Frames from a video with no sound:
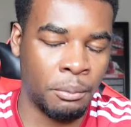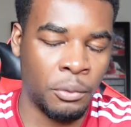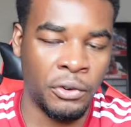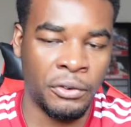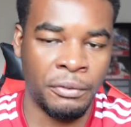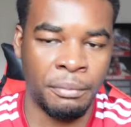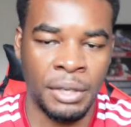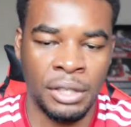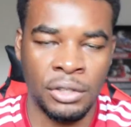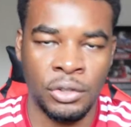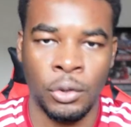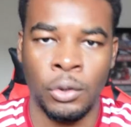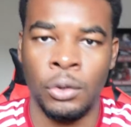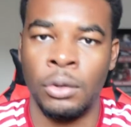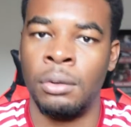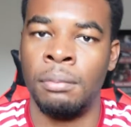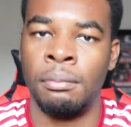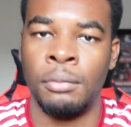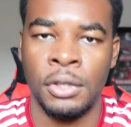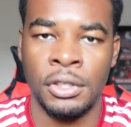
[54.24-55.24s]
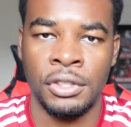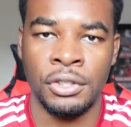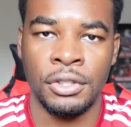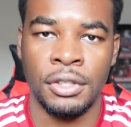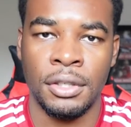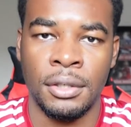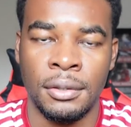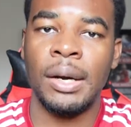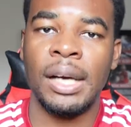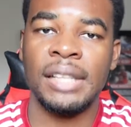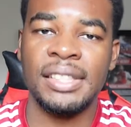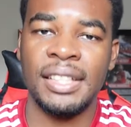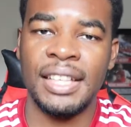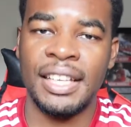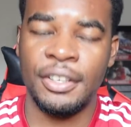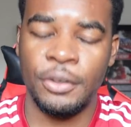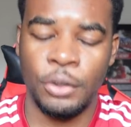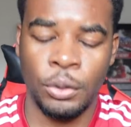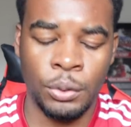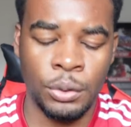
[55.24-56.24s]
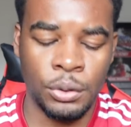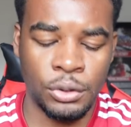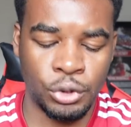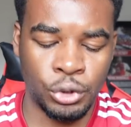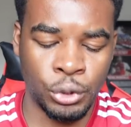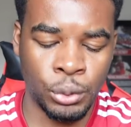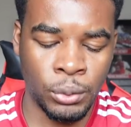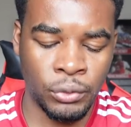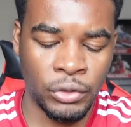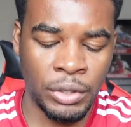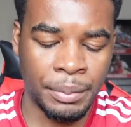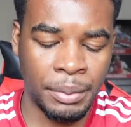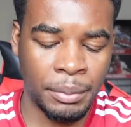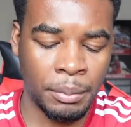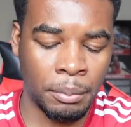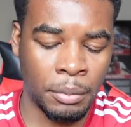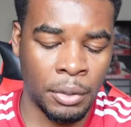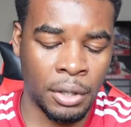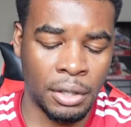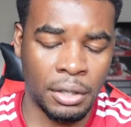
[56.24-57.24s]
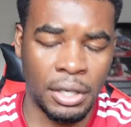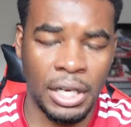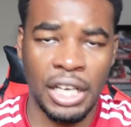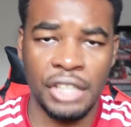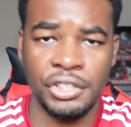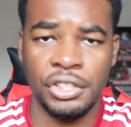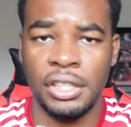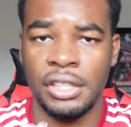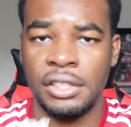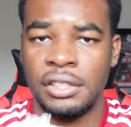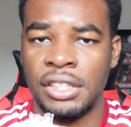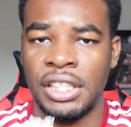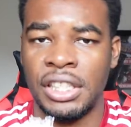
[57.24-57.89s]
movement or moisture. Now I said that they do use dual grip, but as you can